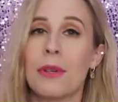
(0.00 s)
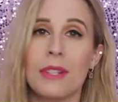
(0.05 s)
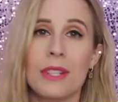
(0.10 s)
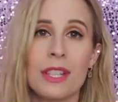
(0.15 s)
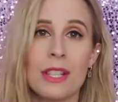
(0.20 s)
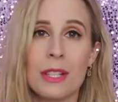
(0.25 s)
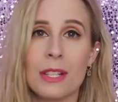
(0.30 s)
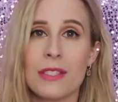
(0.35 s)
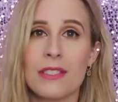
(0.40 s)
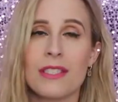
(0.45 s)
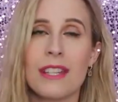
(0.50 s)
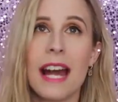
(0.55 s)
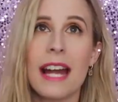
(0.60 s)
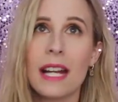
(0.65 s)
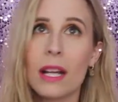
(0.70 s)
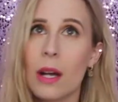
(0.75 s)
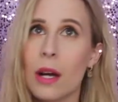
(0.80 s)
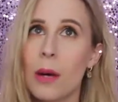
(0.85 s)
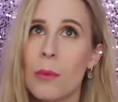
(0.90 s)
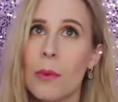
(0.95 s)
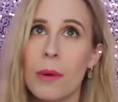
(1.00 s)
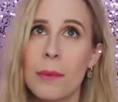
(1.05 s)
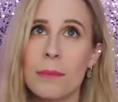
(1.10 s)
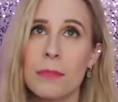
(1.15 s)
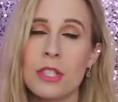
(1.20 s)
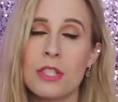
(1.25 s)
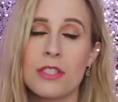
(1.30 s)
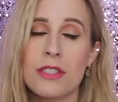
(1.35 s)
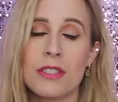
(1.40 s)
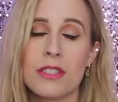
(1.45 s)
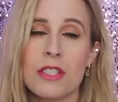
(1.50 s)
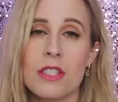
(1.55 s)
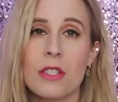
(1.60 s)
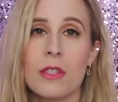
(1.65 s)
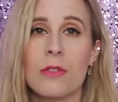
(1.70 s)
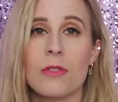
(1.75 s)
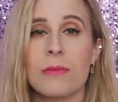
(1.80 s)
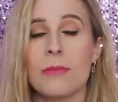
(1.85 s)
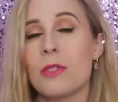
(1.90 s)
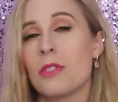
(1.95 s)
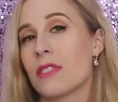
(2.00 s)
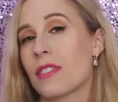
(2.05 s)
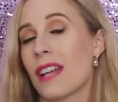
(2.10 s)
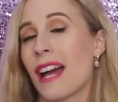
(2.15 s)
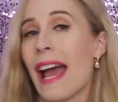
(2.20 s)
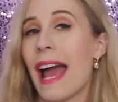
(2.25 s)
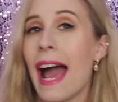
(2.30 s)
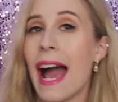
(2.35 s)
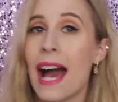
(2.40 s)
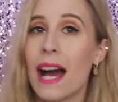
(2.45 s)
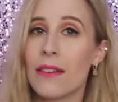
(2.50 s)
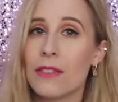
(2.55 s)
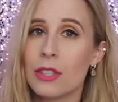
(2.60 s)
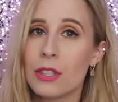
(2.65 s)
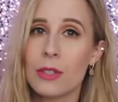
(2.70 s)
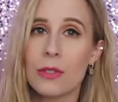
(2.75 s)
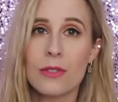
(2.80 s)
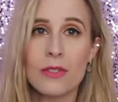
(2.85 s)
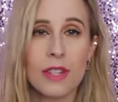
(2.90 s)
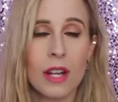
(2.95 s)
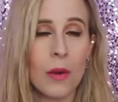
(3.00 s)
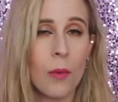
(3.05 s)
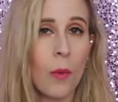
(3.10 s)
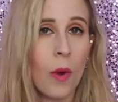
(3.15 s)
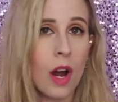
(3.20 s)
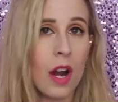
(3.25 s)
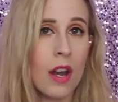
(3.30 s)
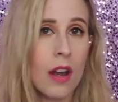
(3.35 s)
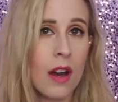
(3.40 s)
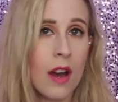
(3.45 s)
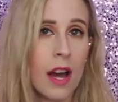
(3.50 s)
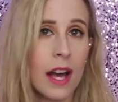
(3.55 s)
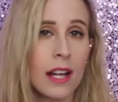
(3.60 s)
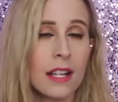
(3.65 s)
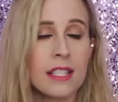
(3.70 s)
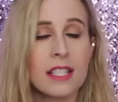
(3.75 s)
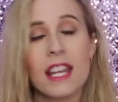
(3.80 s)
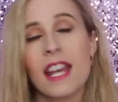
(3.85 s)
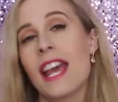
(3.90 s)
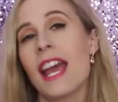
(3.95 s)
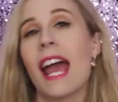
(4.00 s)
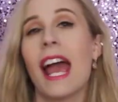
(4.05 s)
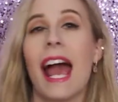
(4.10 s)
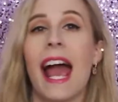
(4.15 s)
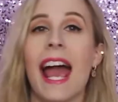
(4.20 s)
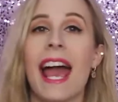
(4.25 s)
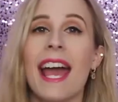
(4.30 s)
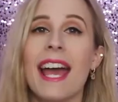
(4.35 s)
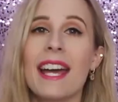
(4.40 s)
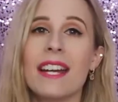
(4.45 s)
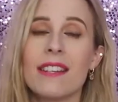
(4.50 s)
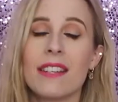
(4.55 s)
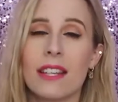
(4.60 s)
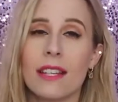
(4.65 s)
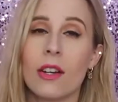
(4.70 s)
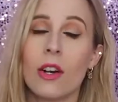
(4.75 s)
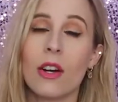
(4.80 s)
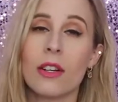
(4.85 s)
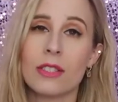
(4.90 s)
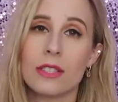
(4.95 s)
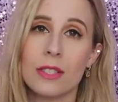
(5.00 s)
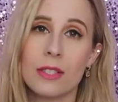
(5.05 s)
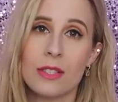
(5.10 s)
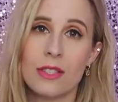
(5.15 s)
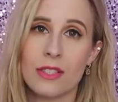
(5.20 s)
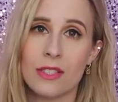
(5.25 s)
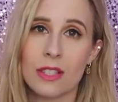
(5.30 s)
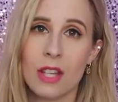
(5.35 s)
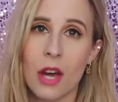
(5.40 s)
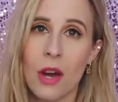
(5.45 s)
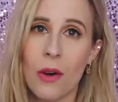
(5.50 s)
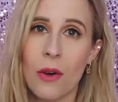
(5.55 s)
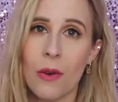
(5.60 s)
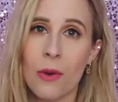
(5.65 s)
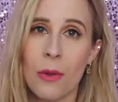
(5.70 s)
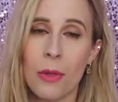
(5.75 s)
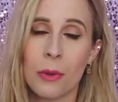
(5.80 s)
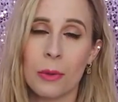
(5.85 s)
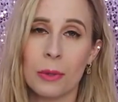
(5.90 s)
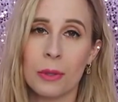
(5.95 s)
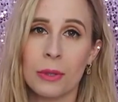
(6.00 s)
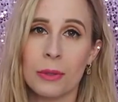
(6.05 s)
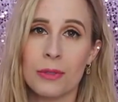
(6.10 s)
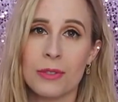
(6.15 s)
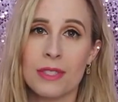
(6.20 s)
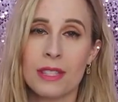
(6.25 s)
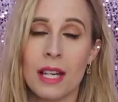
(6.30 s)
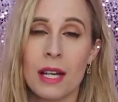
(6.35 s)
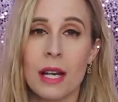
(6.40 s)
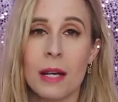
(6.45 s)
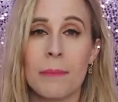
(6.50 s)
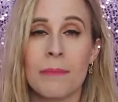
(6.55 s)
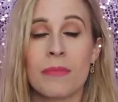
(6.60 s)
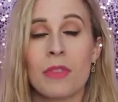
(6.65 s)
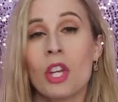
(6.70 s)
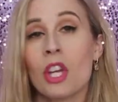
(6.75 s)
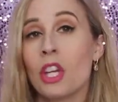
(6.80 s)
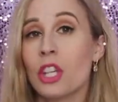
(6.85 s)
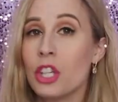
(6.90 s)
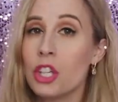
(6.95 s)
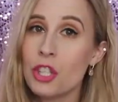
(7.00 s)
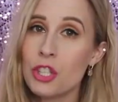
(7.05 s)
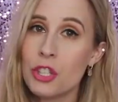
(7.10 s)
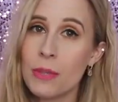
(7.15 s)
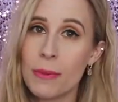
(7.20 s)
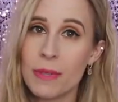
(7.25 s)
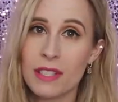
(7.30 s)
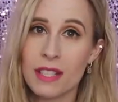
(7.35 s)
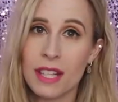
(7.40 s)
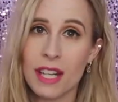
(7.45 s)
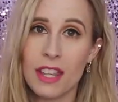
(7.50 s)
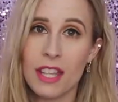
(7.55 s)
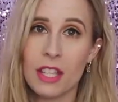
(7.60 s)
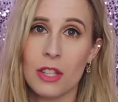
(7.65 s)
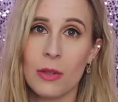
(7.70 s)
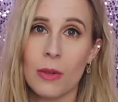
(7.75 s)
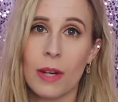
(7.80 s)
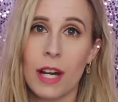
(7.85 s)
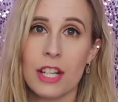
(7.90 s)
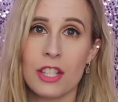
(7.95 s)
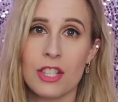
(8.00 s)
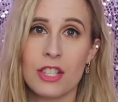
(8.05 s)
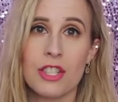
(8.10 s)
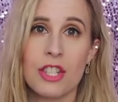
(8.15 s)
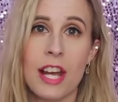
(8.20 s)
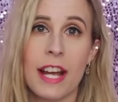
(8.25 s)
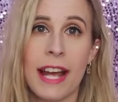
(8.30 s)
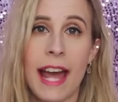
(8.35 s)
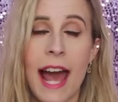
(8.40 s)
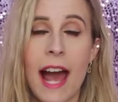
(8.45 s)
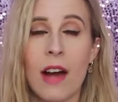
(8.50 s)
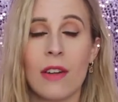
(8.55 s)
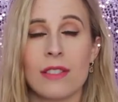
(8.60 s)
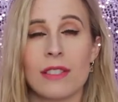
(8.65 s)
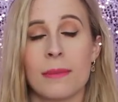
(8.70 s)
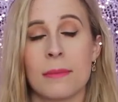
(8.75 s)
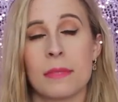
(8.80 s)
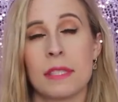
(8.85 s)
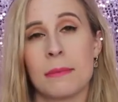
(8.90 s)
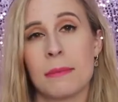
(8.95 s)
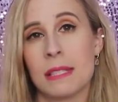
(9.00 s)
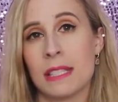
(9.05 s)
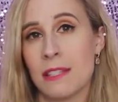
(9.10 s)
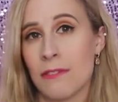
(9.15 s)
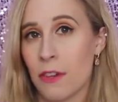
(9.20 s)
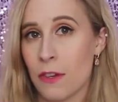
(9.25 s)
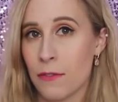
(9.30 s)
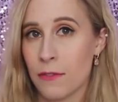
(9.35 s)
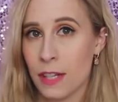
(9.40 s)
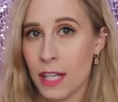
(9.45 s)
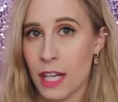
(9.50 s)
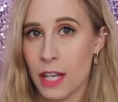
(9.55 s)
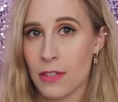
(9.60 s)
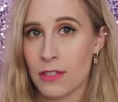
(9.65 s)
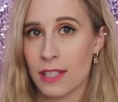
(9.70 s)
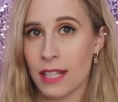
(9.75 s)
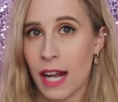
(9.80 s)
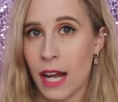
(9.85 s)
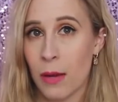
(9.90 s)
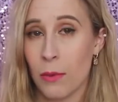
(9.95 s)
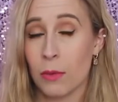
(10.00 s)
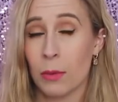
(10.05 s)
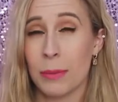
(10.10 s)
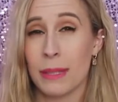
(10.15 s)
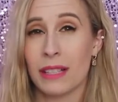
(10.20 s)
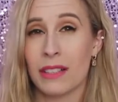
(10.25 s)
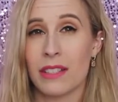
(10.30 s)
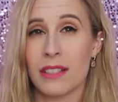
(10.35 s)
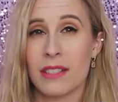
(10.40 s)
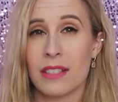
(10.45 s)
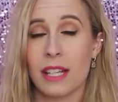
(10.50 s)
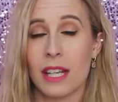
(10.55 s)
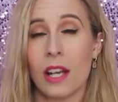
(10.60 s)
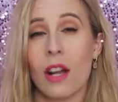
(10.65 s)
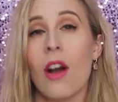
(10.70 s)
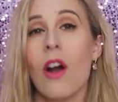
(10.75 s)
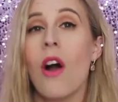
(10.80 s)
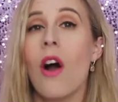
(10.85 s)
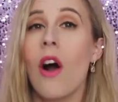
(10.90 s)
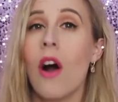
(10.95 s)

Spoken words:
deciding on what music to use, music I have used and whatnot. And then also just go through some YouTubers that I think you guys should check out and some specific videos that I will be listening